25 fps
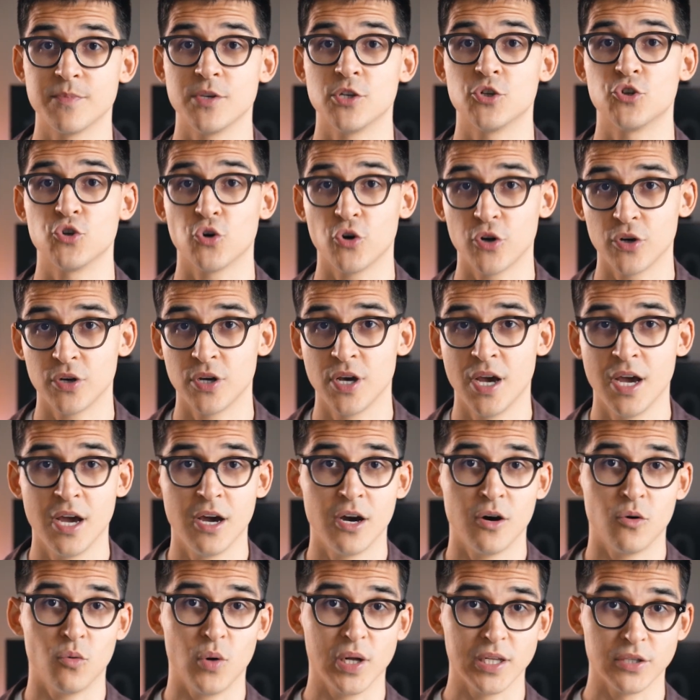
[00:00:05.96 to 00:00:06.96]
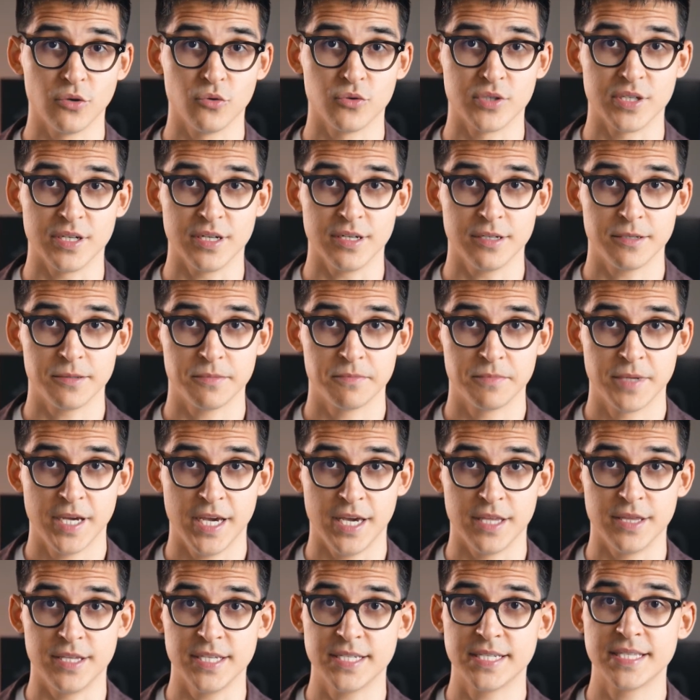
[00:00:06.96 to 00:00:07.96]
me joy while using it.
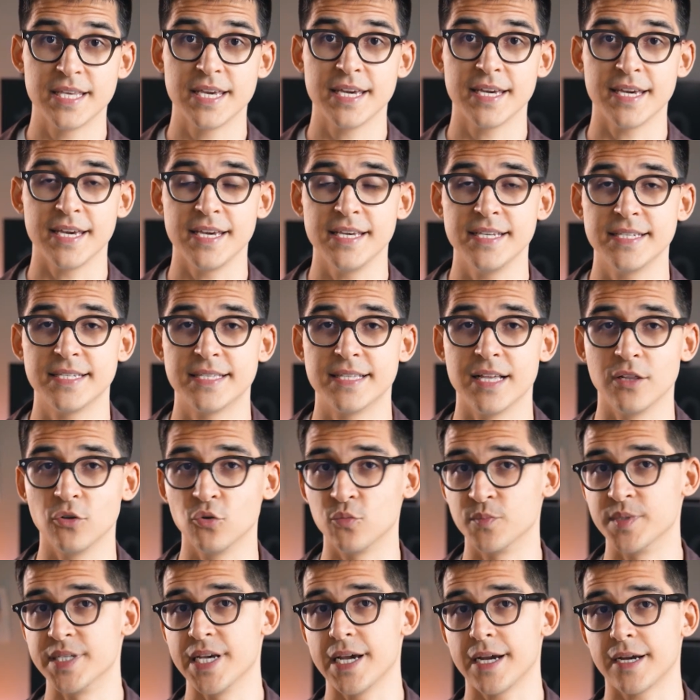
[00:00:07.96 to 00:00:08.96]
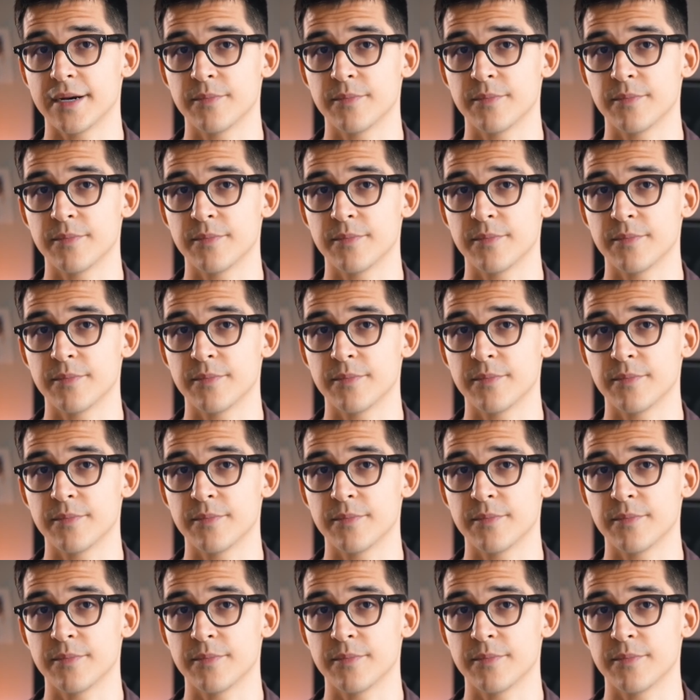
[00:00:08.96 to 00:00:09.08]
And this thing is the Loupedeck